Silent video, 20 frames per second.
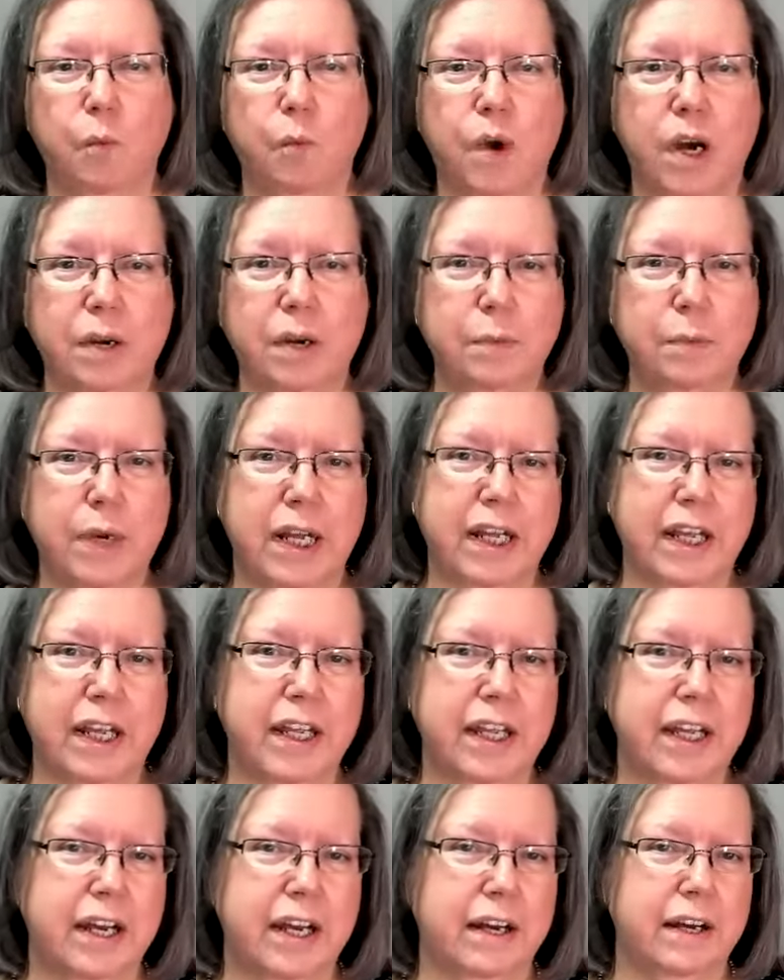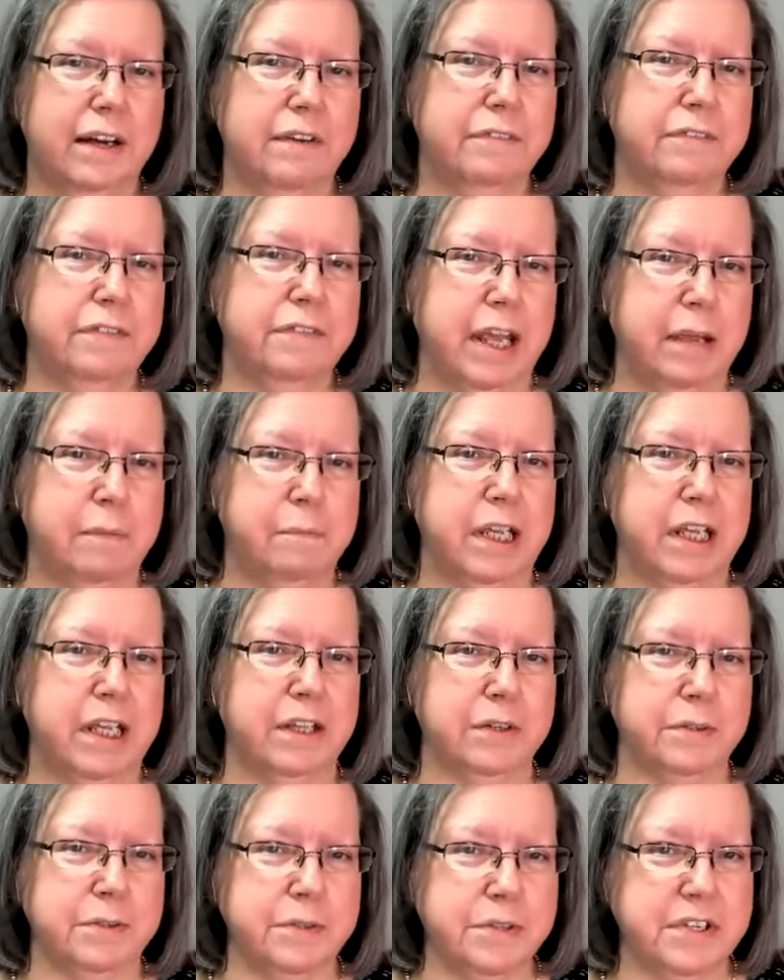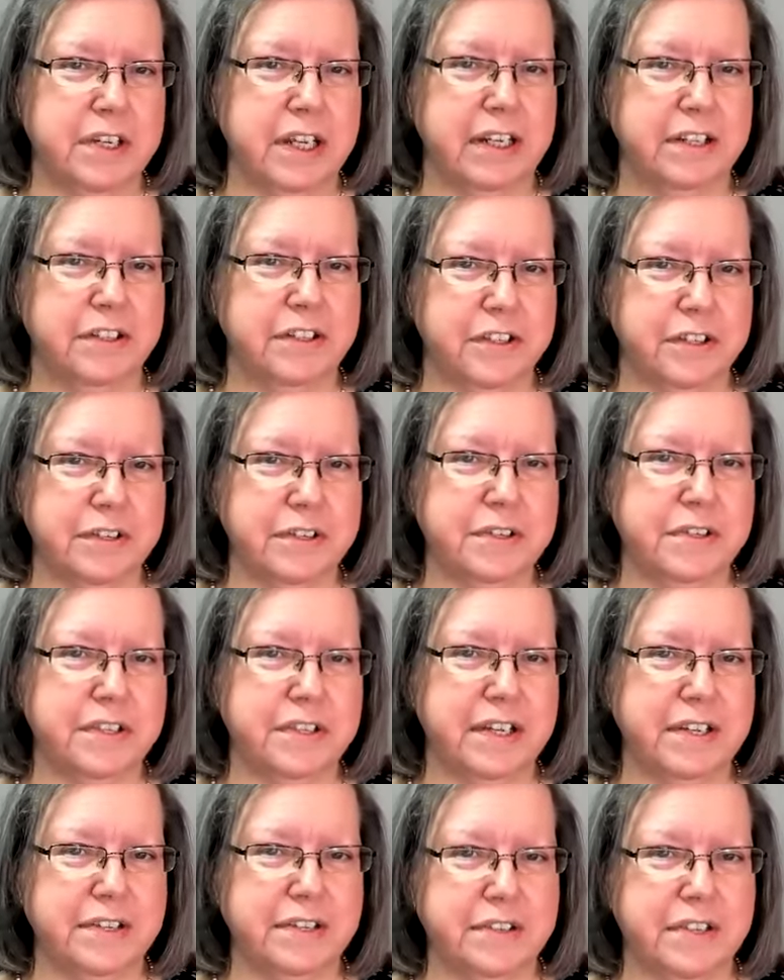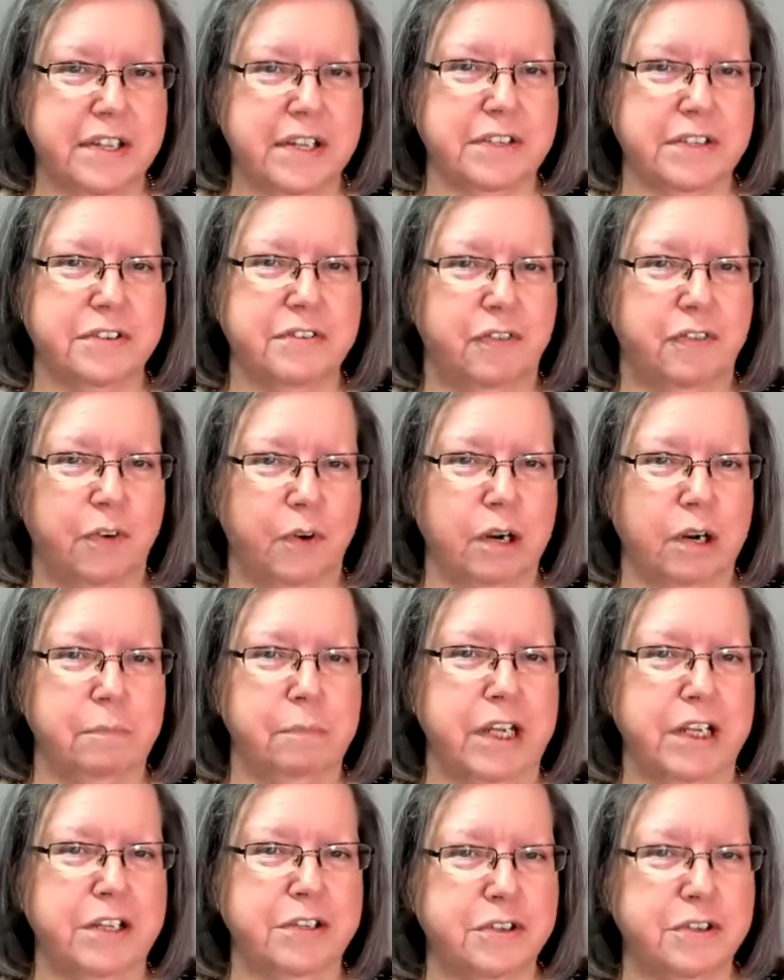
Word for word: One way of naming those stages is this forming,